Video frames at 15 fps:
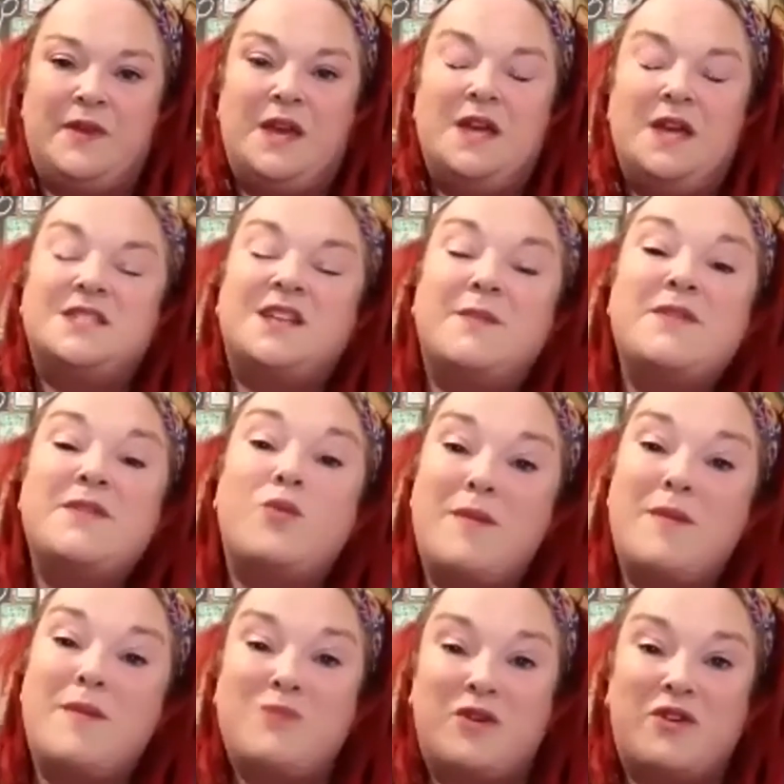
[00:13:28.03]
Some of the
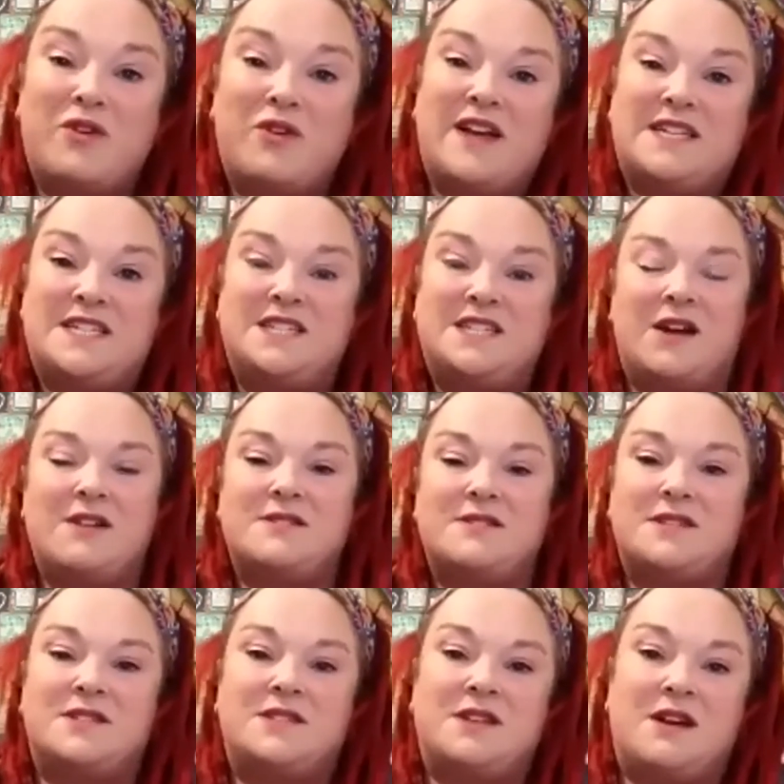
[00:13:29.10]
women were already starting to
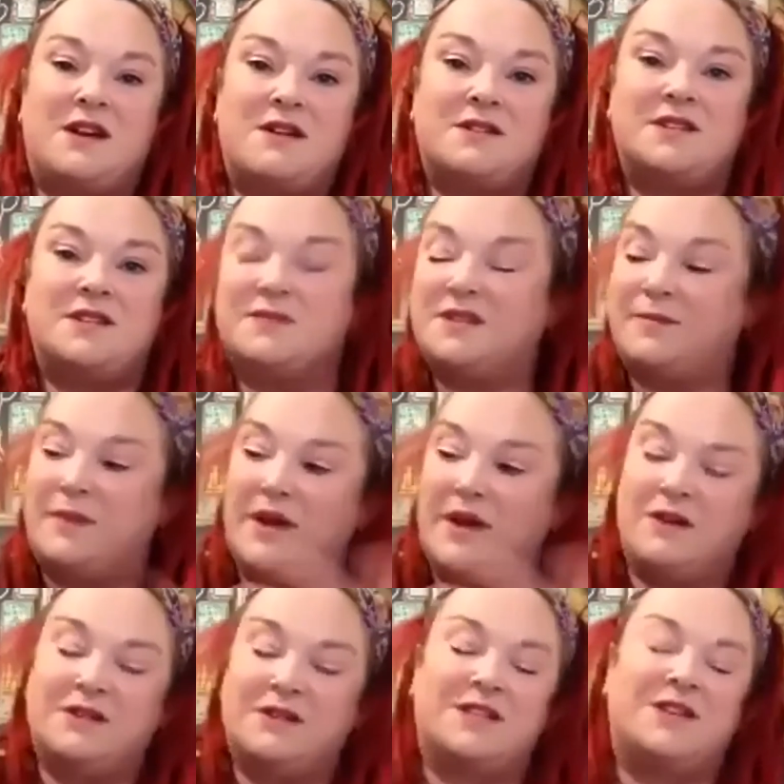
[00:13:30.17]
stir. Some of the
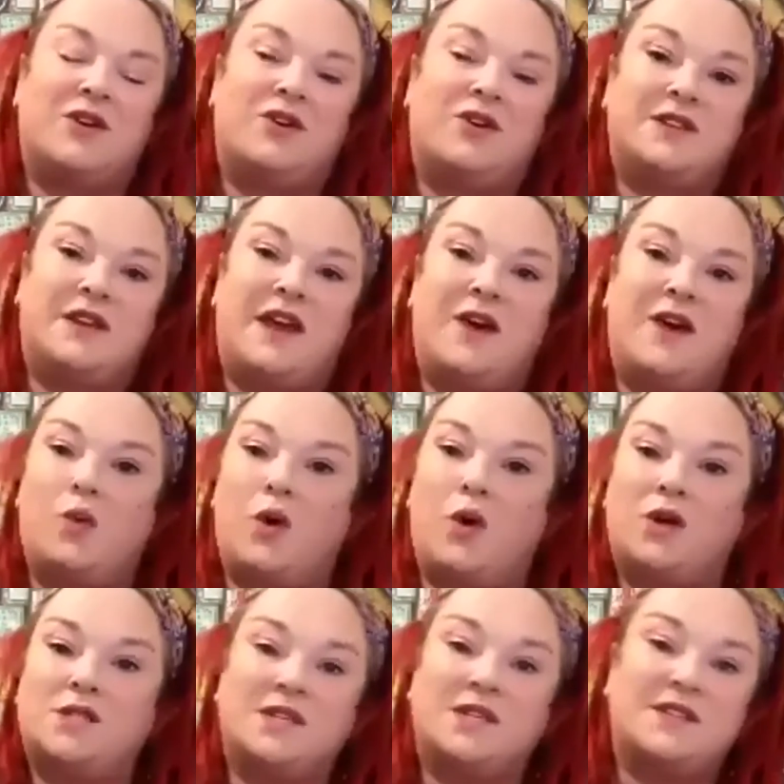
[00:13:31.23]
bairns had gone to get
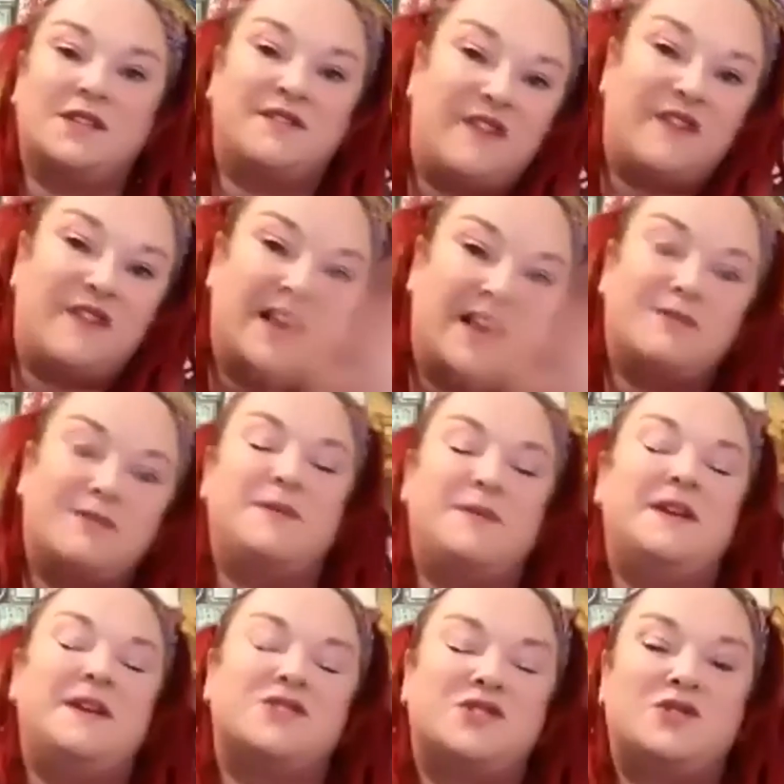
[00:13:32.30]
water. The fire was
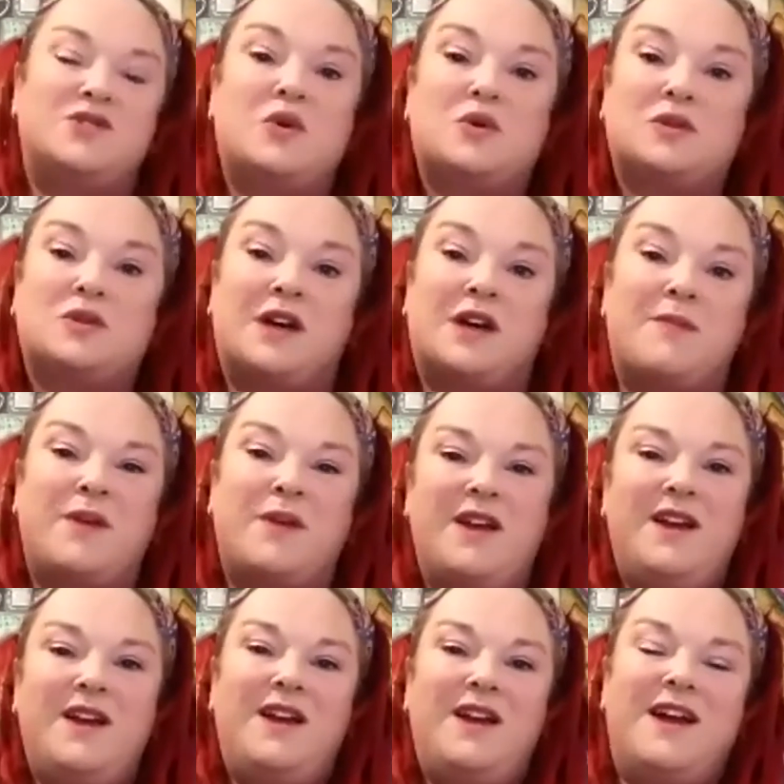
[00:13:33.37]
being stoked up
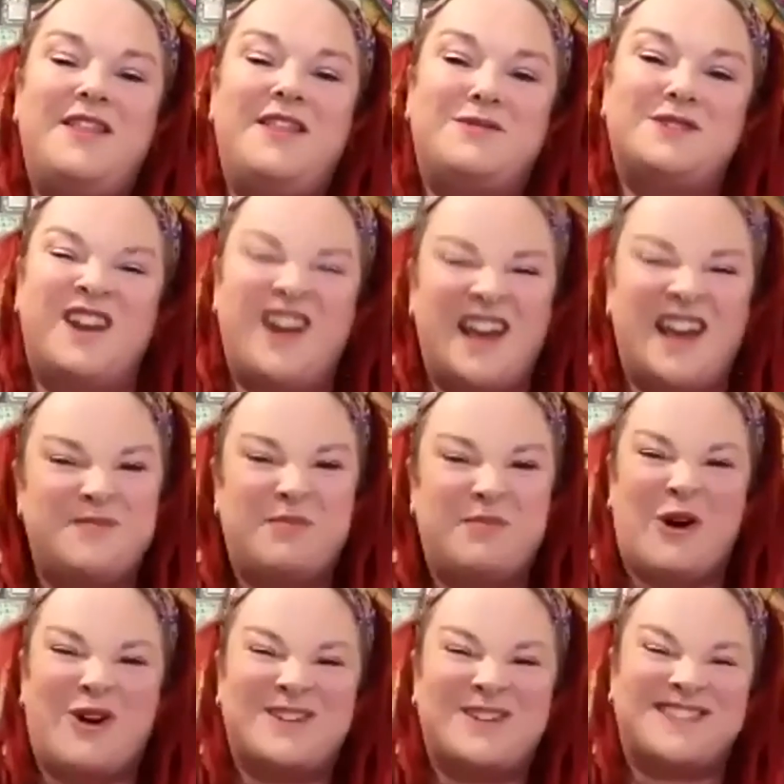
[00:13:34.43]
and there was a nice
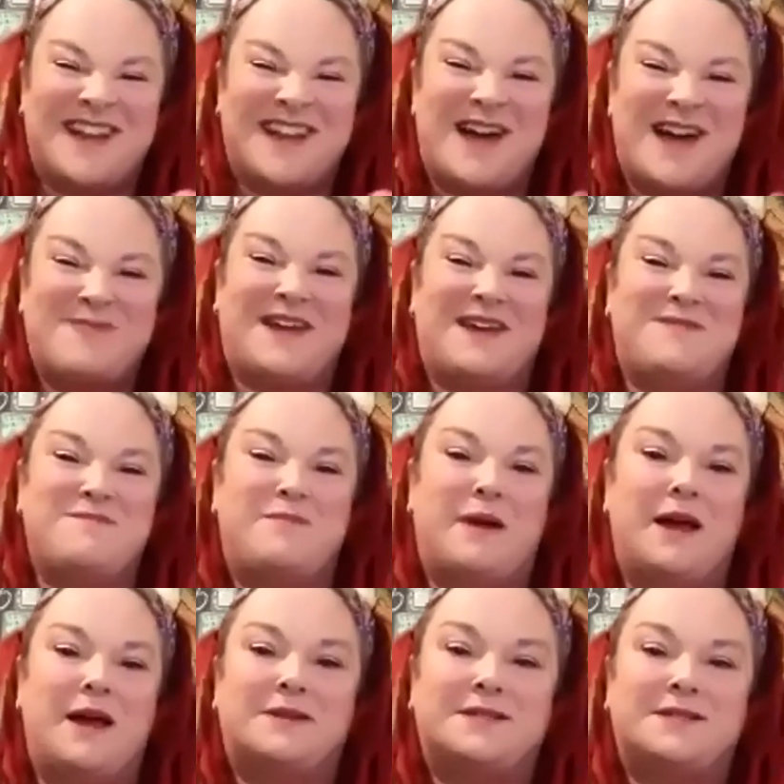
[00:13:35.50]
pot of slab getting
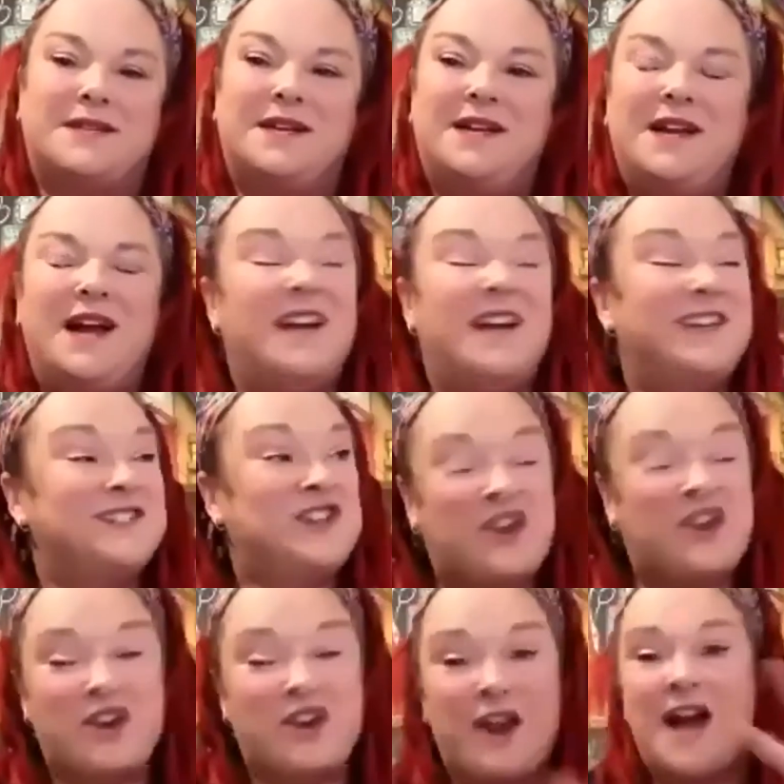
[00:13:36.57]
built. And his
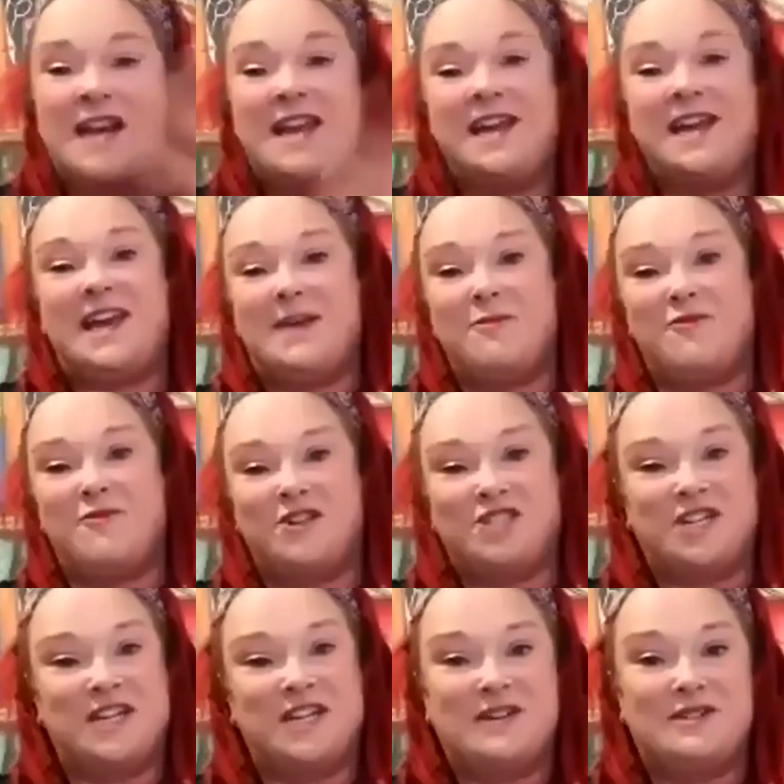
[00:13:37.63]
granny came rushing
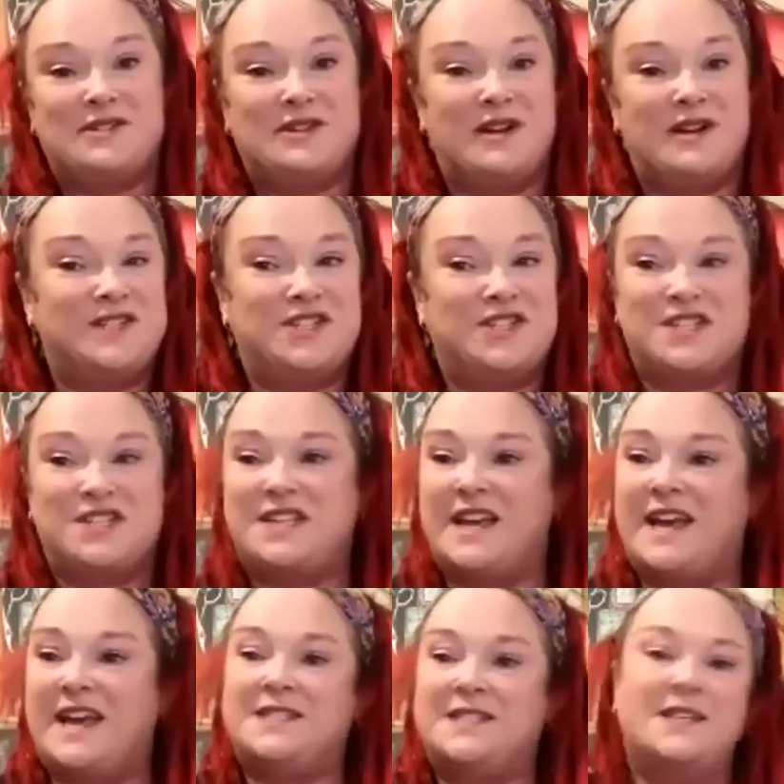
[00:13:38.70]
out to him and she
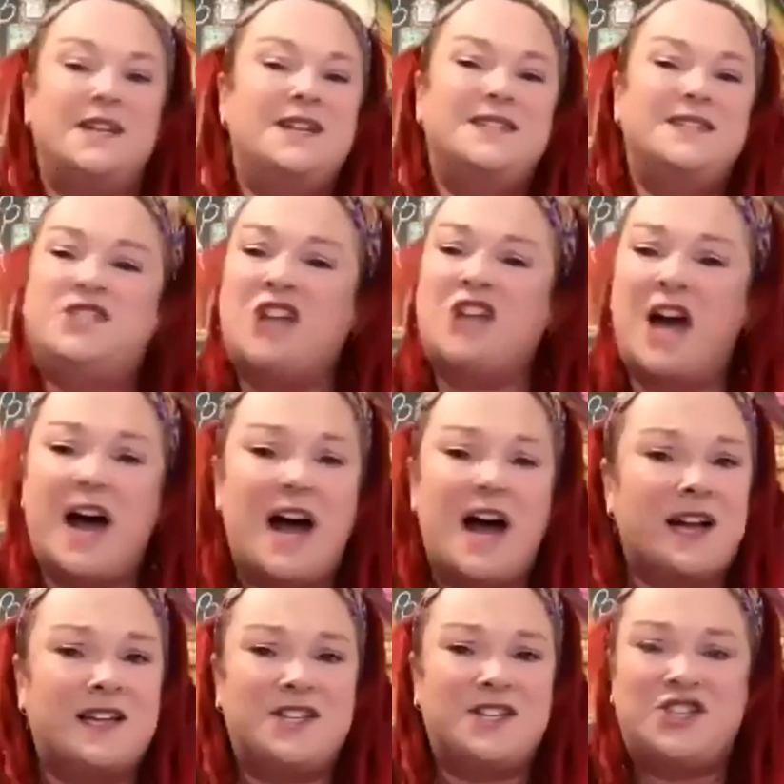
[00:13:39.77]
said,
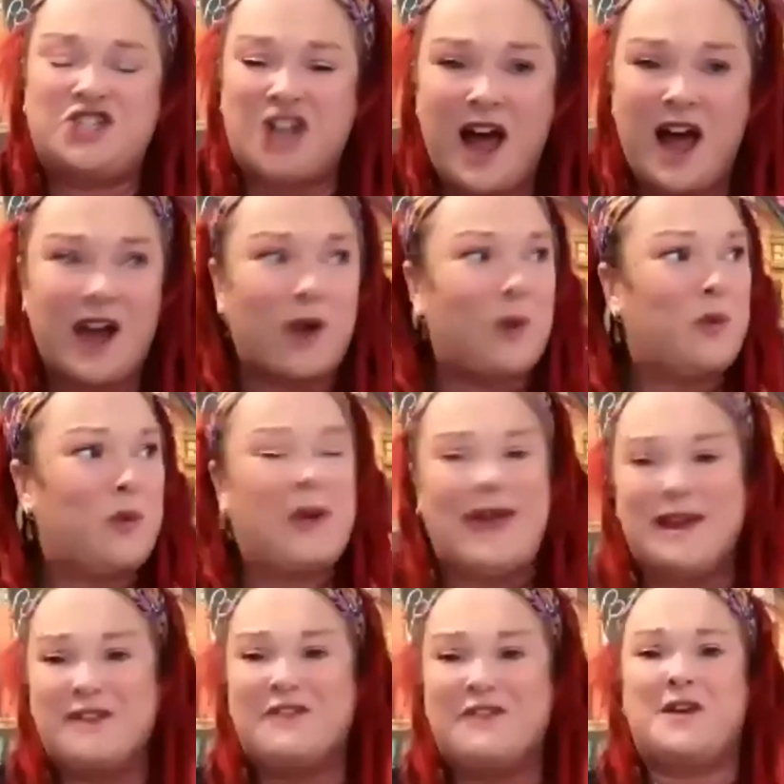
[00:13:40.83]
"Jack, Jack, where
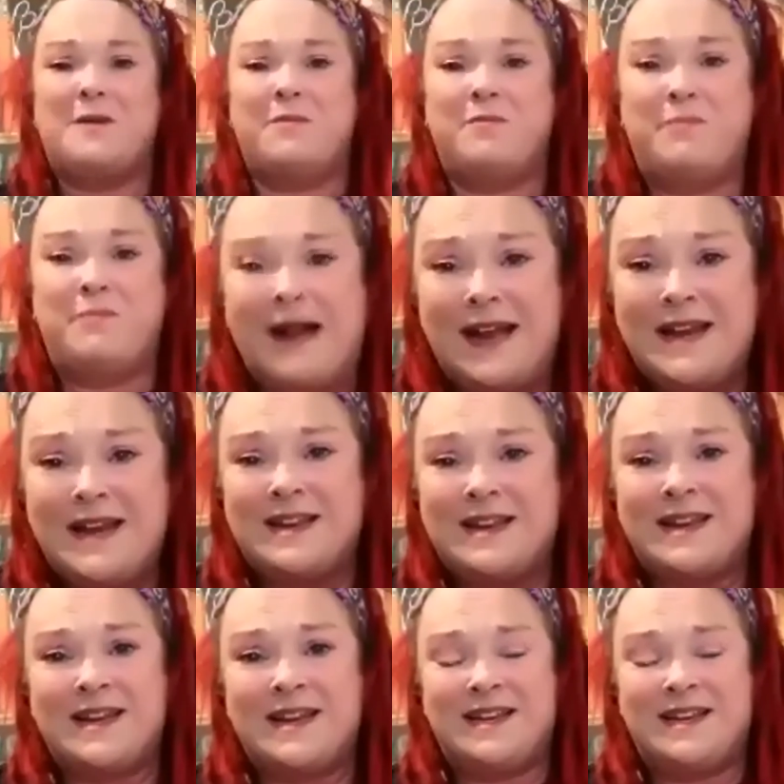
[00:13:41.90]
have you been?"